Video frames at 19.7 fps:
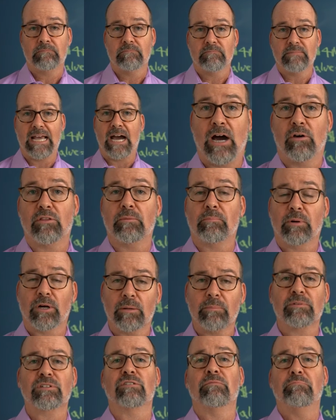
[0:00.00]
Now, the
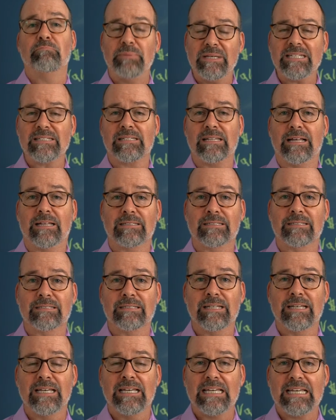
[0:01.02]
purpose of business
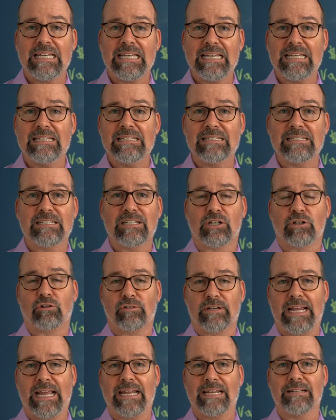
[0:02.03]
is to
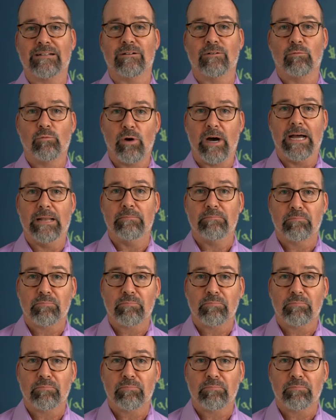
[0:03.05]
create what?